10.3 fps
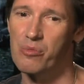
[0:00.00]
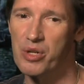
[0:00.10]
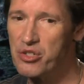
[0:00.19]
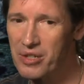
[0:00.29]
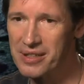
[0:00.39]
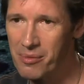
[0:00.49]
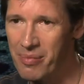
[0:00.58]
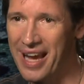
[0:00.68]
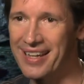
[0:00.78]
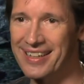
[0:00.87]
We treat them
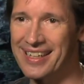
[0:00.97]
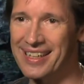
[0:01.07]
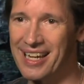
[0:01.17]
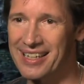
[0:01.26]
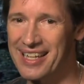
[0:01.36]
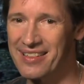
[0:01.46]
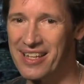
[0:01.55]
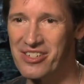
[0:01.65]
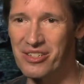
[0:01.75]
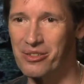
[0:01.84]
badly, and yet
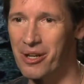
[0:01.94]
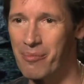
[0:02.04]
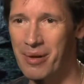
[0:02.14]
they still come